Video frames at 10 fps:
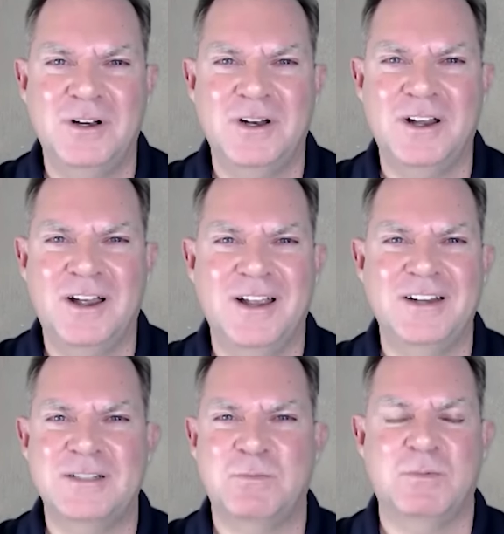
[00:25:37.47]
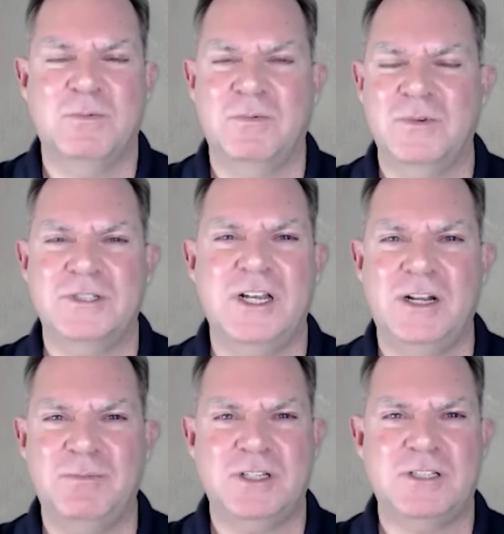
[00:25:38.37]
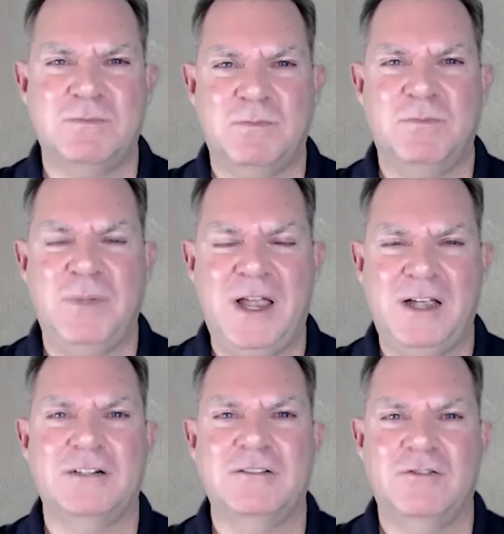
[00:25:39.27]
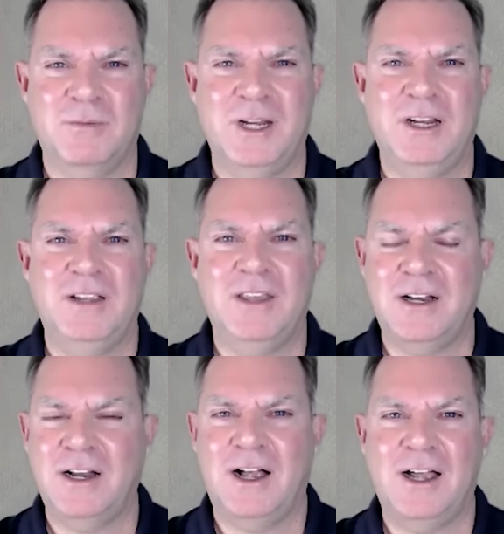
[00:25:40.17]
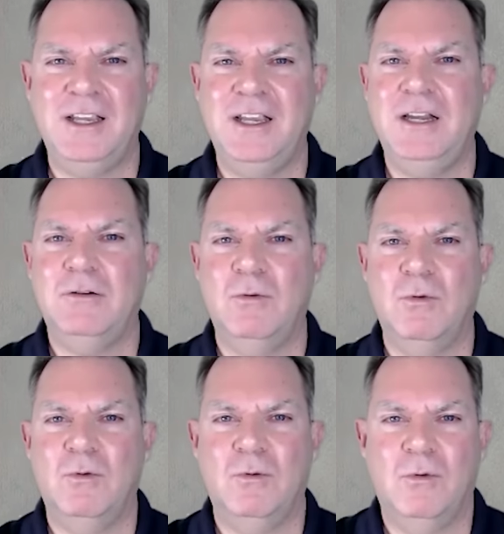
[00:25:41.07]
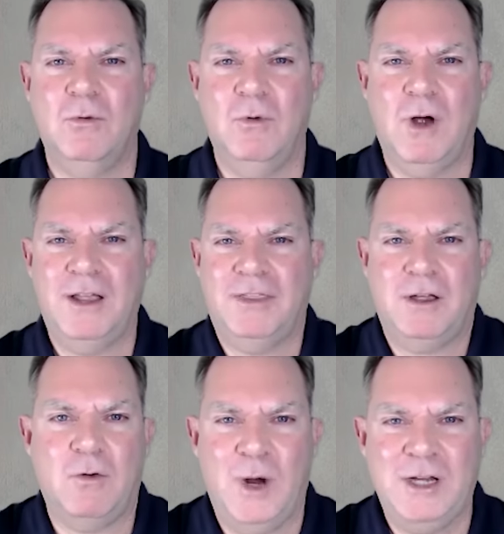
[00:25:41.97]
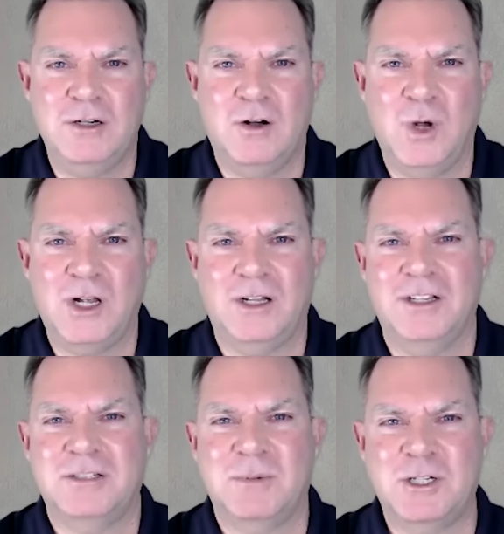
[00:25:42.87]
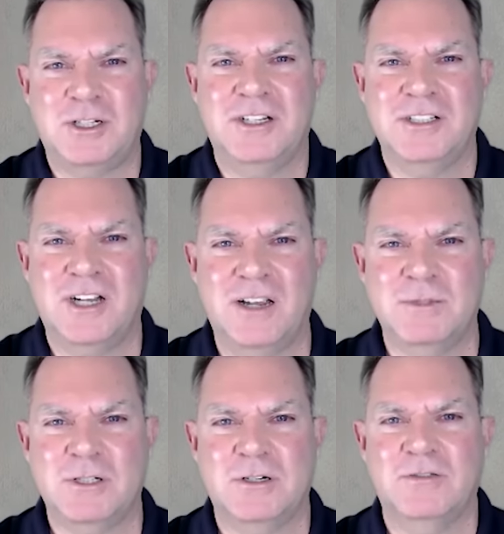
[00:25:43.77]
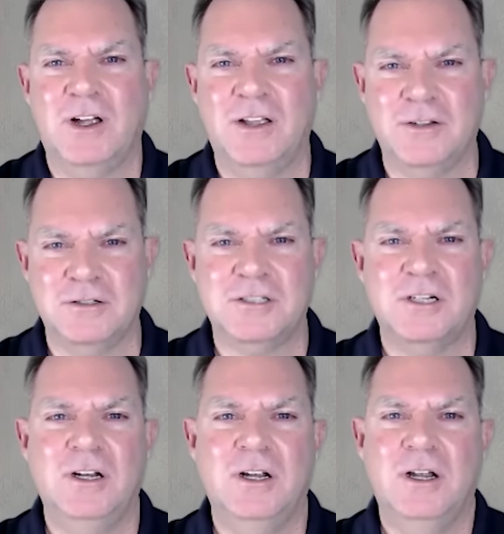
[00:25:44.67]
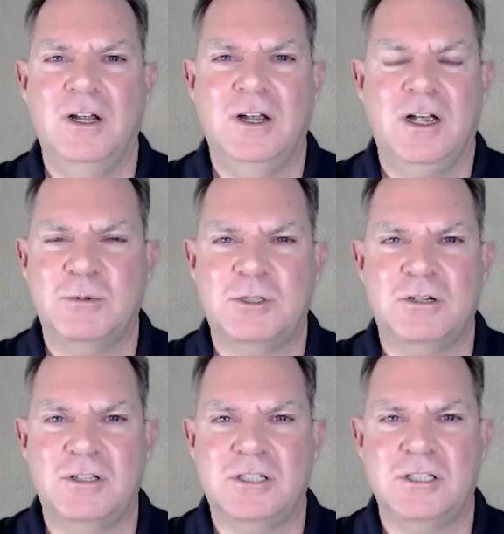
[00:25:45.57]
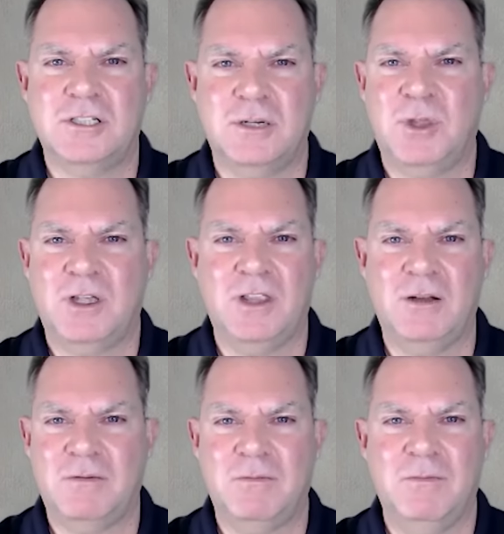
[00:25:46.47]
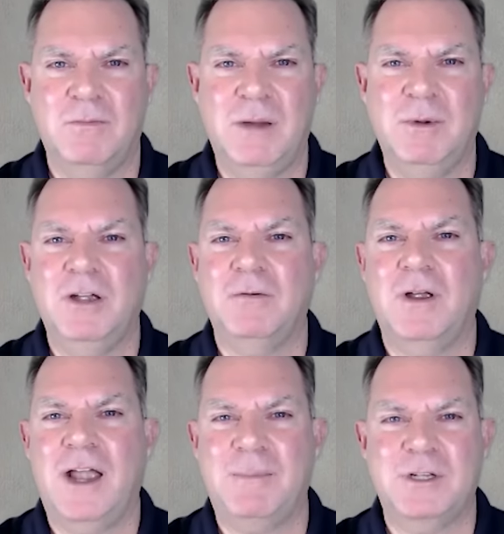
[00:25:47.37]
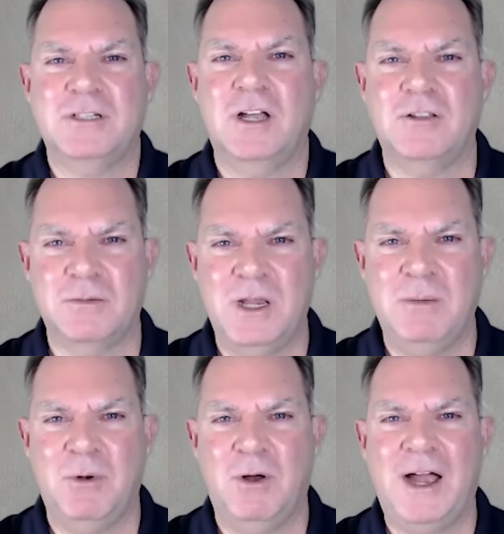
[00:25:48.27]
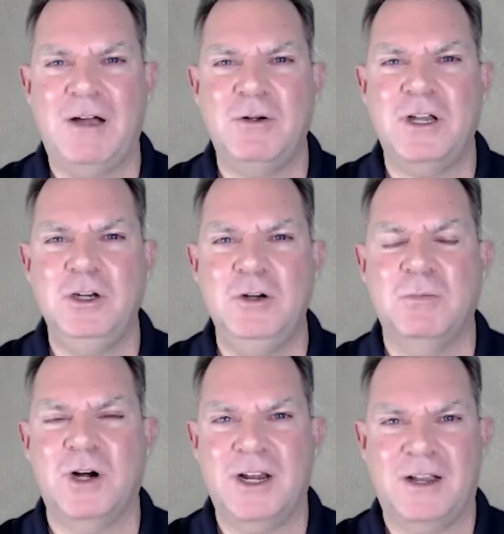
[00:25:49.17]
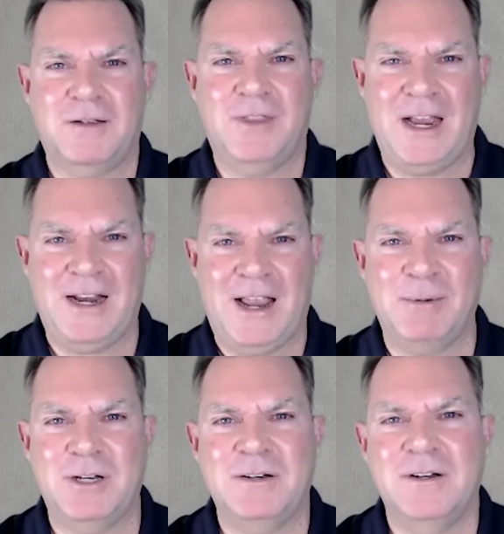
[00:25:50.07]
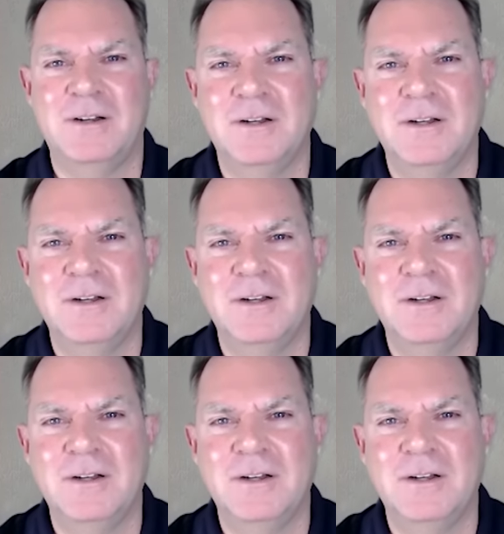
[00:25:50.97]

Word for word: but it's set up this pattern for me that i eat i think way too quickly especially as i mm-hmm. observe others i'm sure this is something that maybe it happens to other people how can you break that habit